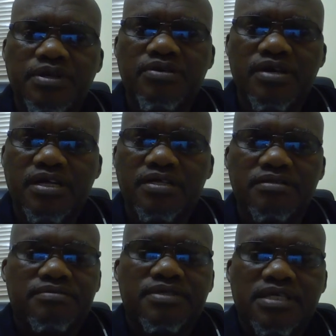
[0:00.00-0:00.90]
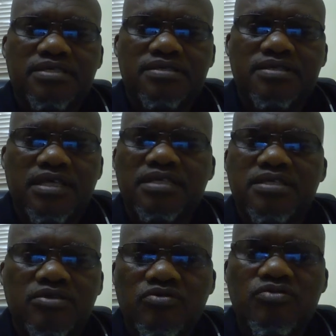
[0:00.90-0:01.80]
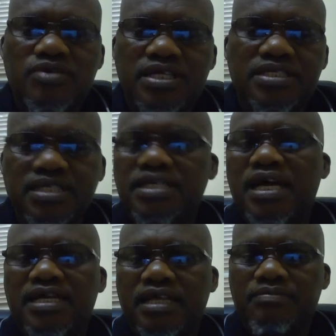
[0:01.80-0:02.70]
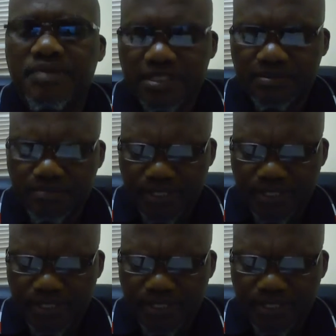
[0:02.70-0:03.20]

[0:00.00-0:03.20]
R1 million, that's as good as denying that person